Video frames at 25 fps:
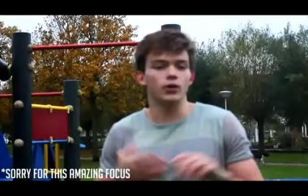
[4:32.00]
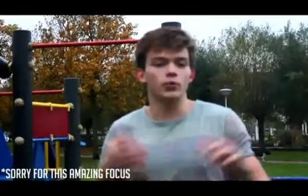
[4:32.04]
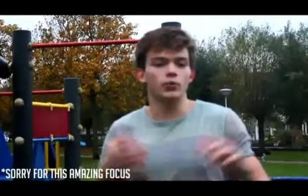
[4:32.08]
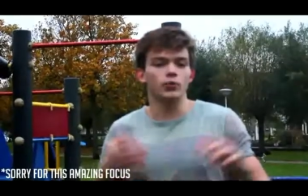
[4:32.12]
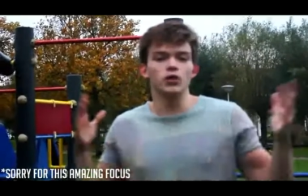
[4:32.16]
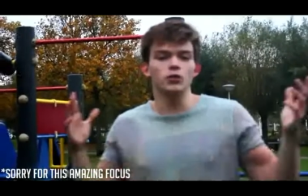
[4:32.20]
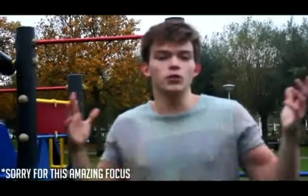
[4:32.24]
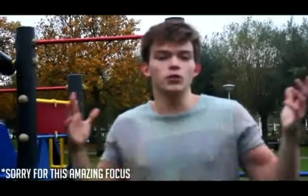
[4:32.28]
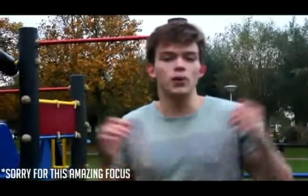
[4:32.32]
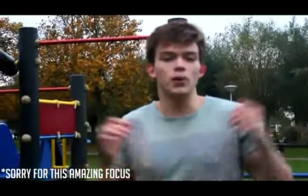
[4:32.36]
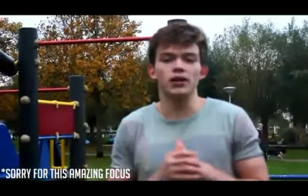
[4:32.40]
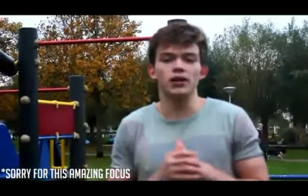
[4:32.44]

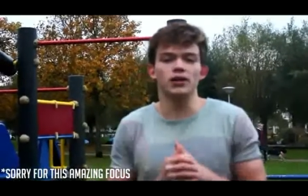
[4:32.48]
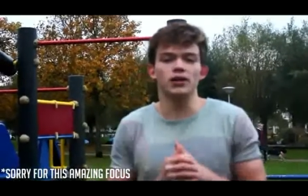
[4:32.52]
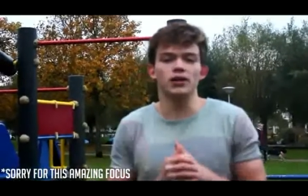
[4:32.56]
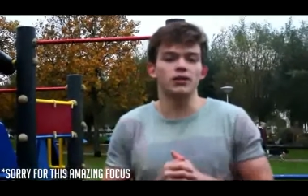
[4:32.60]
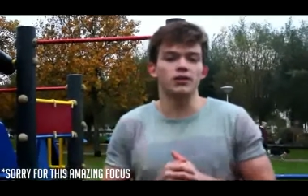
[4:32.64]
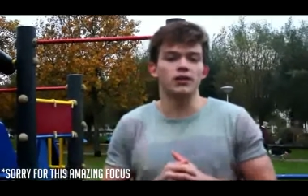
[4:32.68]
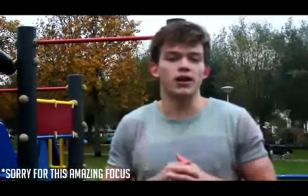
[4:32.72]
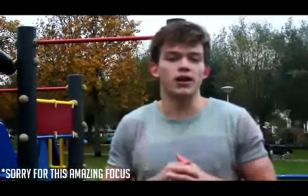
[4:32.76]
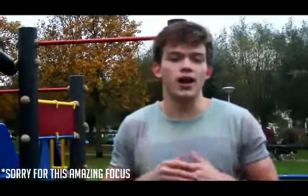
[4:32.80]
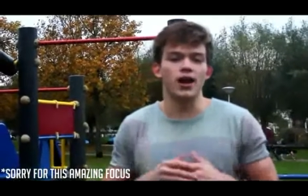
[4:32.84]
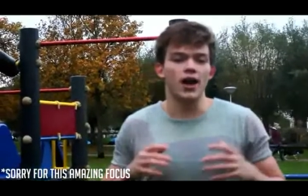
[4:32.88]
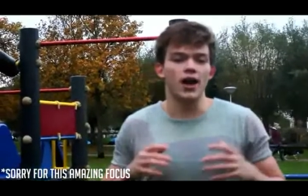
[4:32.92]
And we've been
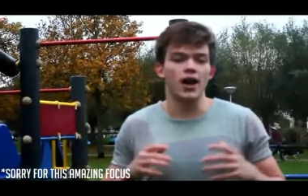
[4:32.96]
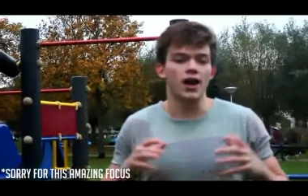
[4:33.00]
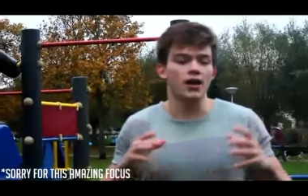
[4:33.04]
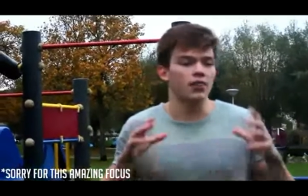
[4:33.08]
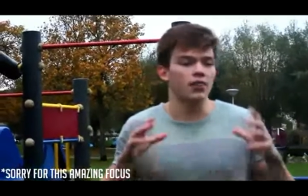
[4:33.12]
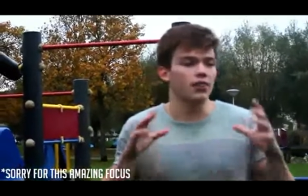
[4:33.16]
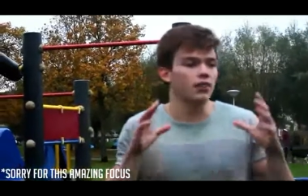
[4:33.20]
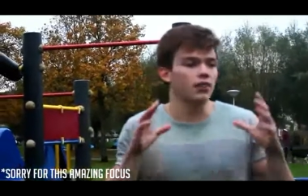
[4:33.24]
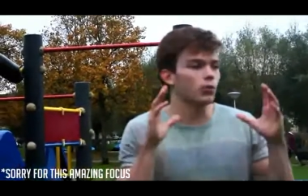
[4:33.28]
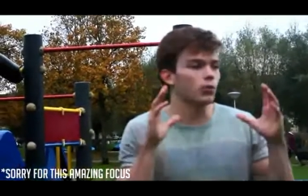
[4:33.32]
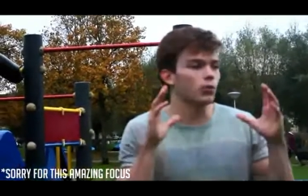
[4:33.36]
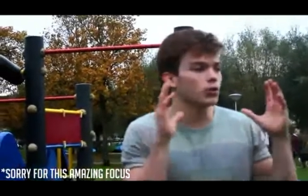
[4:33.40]
here
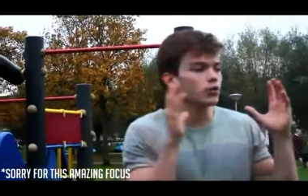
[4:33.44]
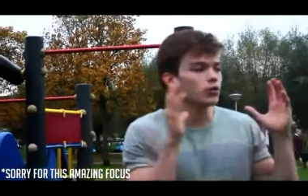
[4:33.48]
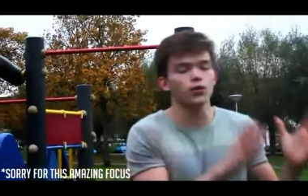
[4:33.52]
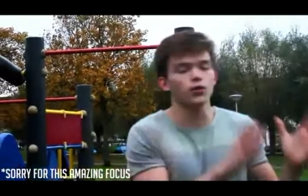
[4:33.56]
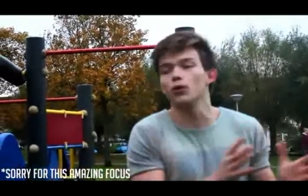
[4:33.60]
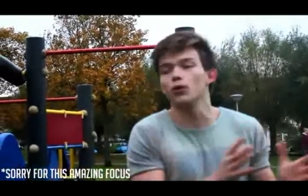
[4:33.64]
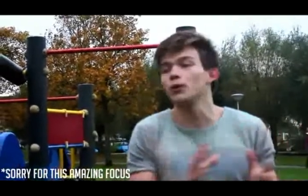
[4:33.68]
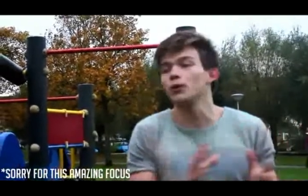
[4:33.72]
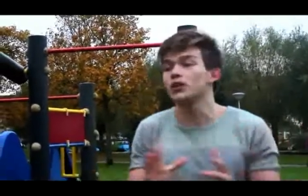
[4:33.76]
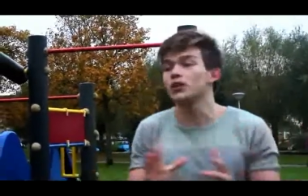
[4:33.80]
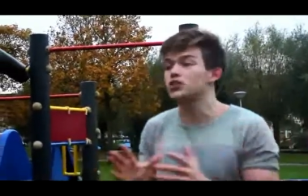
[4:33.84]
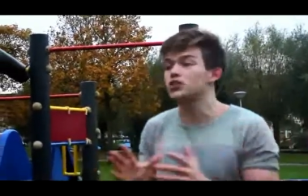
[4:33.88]
and there were
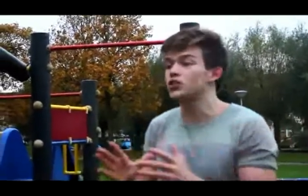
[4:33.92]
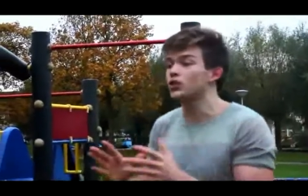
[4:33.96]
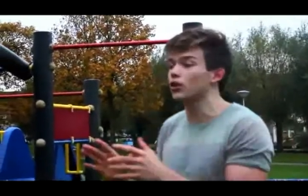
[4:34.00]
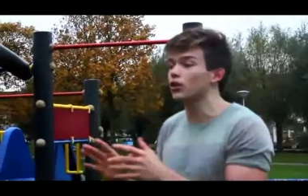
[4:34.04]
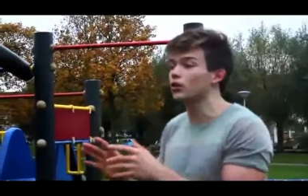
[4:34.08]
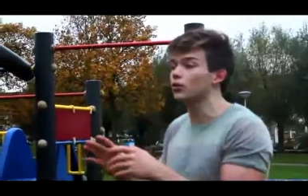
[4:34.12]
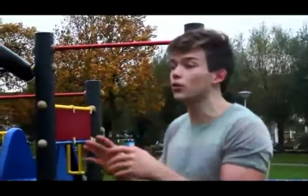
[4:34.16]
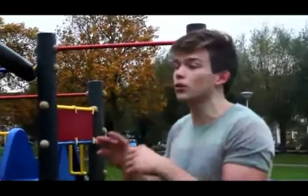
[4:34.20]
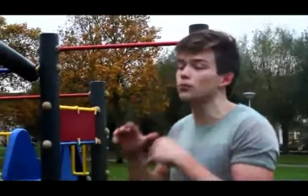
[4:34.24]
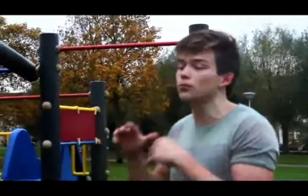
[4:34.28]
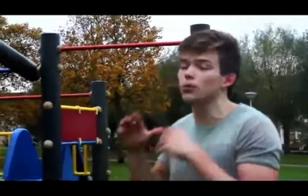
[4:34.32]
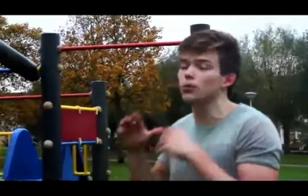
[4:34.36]
so many
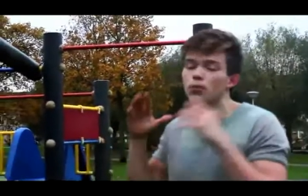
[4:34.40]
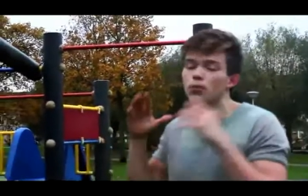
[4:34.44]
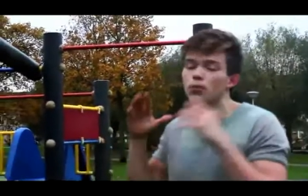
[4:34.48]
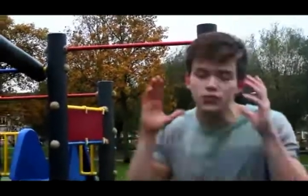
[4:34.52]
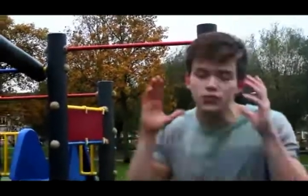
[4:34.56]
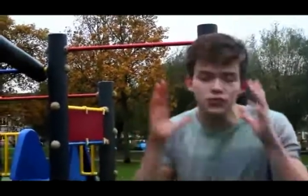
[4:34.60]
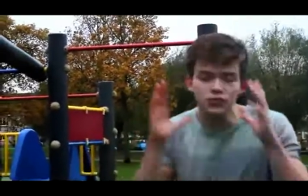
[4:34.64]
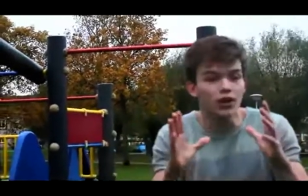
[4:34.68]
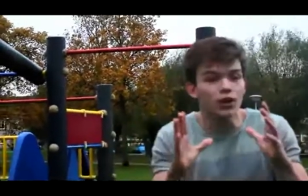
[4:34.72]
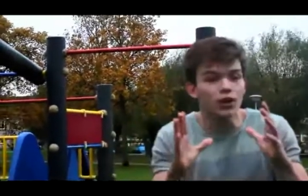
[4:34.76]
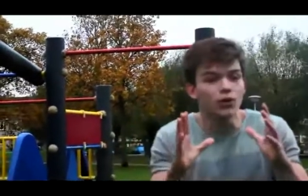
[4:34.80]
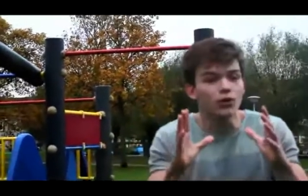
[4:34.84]
children, but
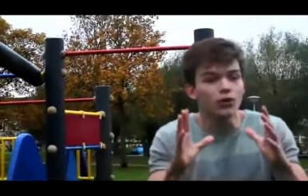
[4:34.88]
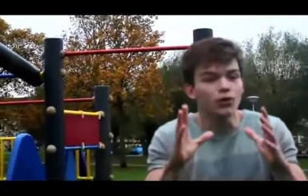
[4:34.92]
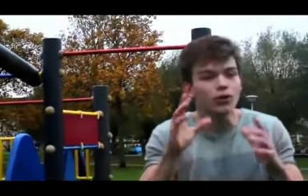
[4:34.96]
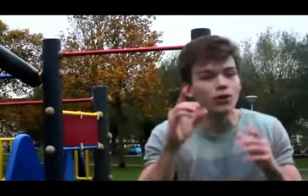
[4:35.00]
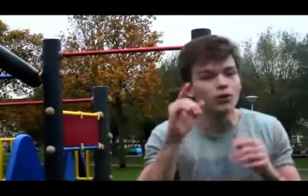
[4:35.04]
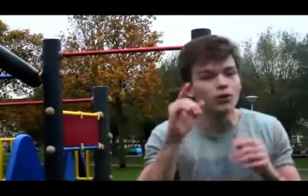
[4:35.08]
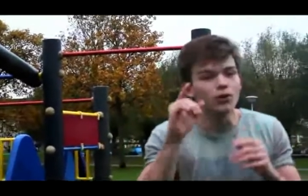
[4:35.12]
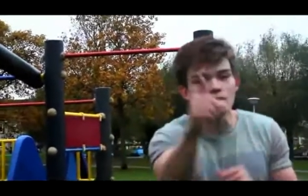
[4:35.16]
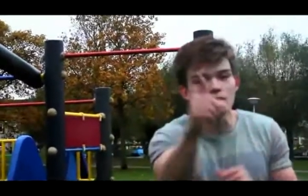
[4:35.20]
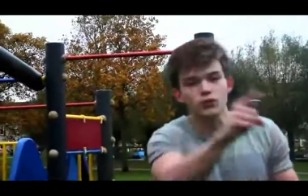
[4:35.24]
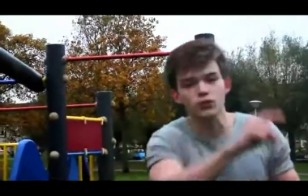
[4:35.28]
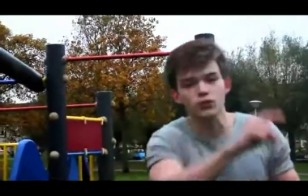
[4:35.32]
still,
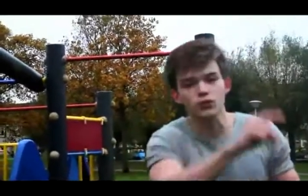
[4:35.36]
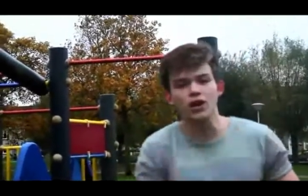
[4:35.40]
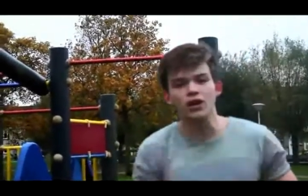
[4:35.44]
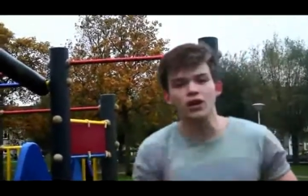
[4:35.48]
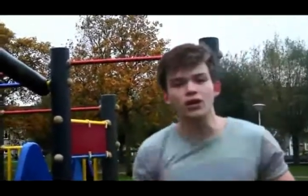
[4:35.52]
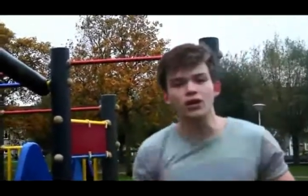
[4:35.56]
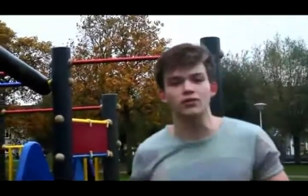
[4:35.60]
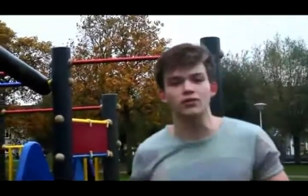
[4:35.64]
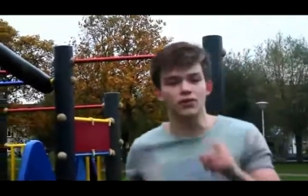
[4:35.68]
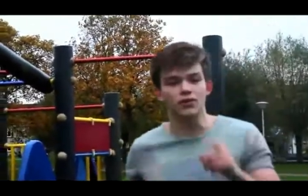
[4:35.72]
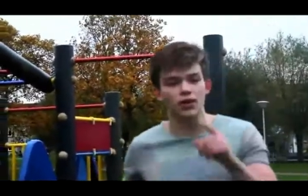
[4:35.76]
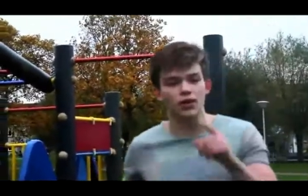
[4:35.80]
we've
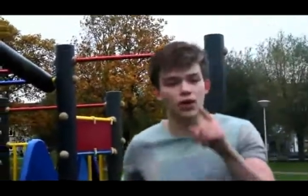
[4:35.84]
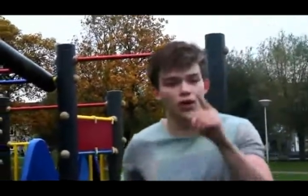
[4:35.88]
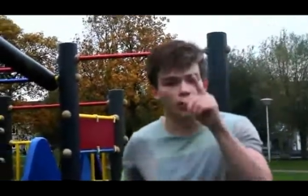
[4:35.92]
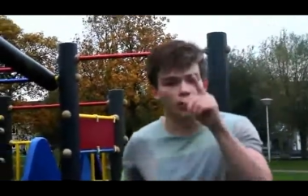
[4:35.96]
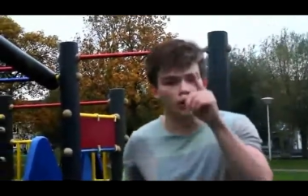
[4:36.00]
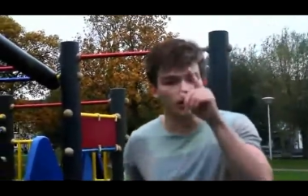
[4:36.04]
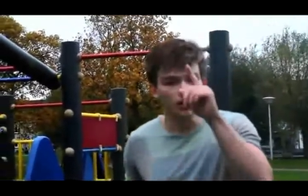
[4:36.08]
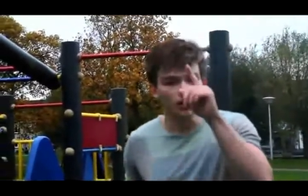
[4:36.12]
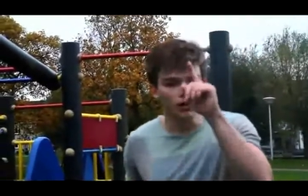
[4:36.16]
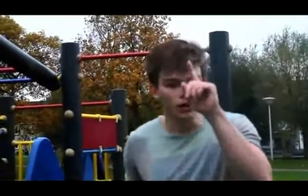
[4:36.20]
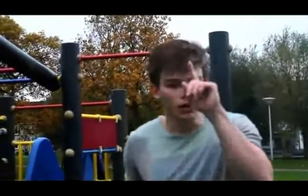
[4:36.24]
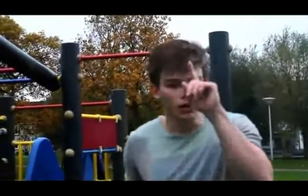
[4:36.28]
trained.
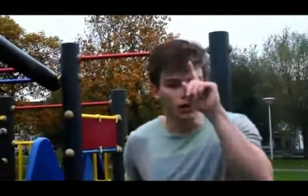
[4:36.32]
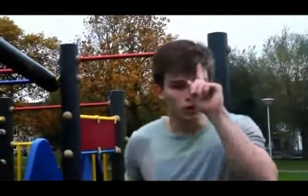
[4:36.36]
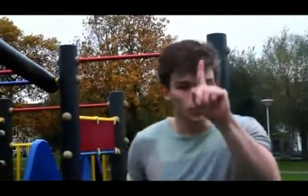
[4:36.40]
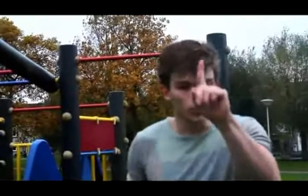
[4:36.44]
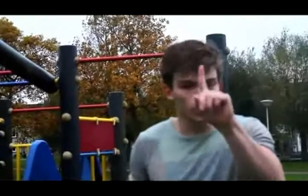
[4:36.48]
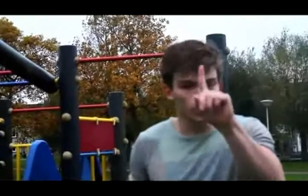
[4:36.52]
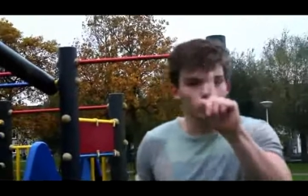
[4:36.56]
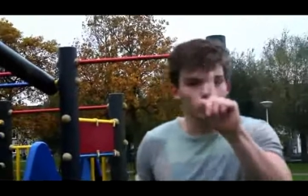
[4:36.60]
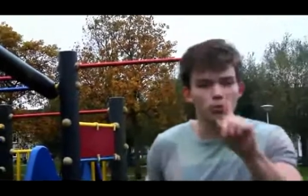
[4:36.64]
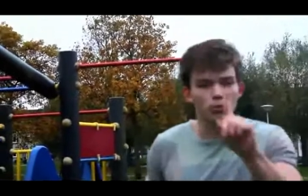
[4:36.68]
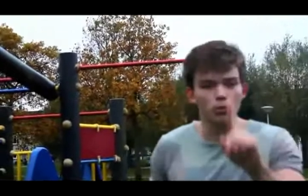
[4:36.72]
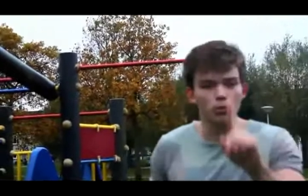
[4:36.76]
So,
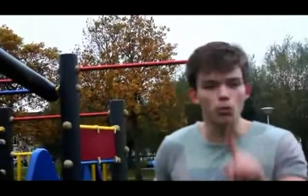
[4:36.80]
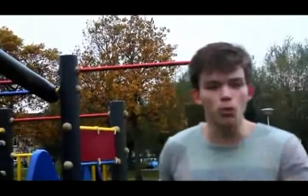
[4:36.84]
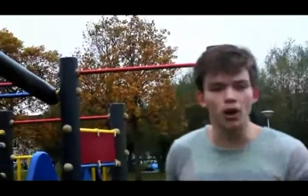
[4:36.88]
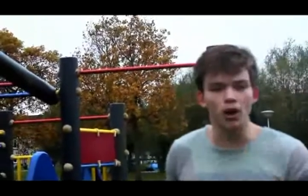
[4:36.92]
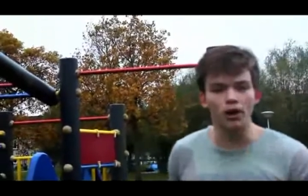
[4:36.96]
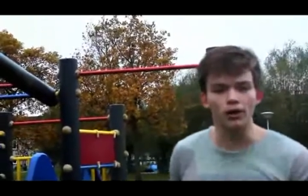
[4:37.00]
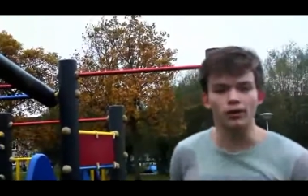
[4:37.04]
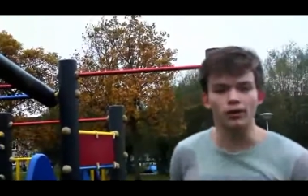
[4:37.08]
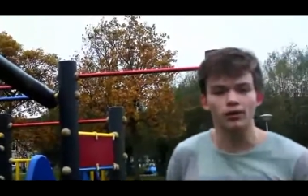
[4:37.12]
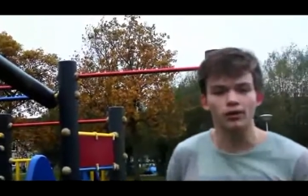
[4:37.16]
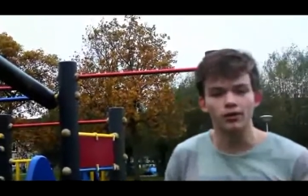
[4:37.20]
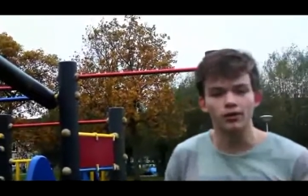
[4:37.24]
rule number
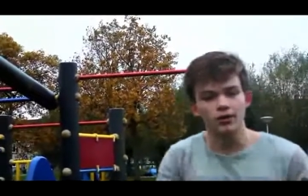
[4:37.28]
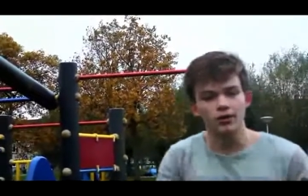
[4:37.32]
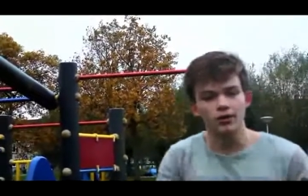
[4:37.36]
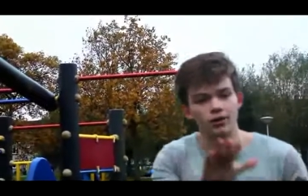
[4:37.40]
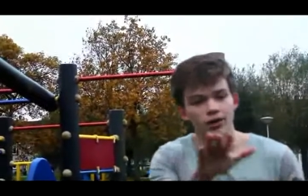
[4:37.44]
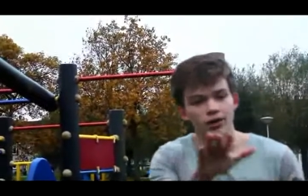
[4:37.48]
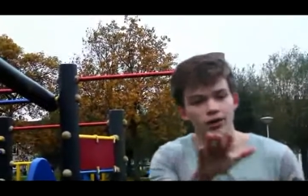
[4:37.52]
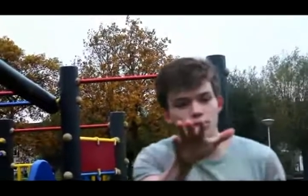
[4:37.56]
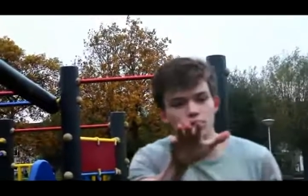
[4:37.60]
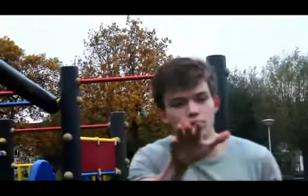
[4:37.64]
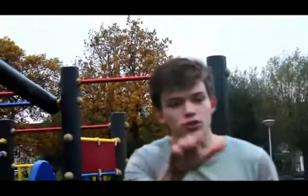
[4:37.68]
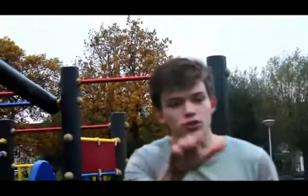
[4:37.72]
one,
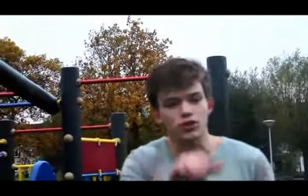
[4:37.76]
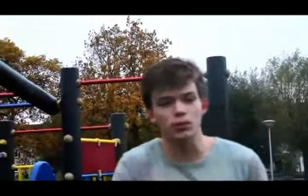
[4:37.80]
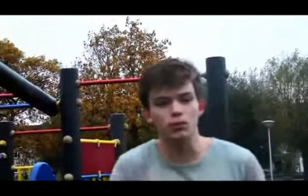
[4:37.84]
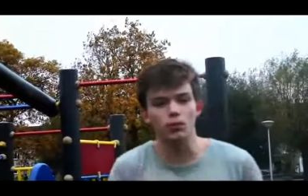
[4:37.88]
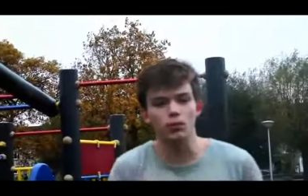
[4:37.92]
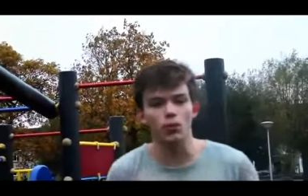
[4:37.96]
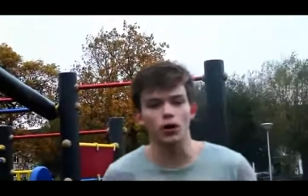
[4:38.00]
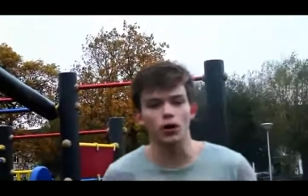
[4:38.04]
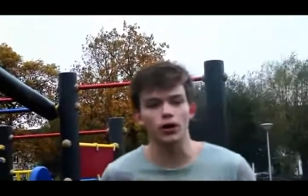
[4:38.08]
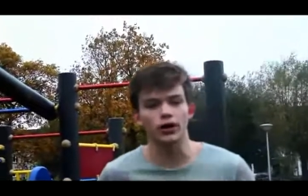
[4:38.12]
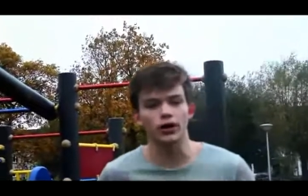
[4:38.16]
never skip a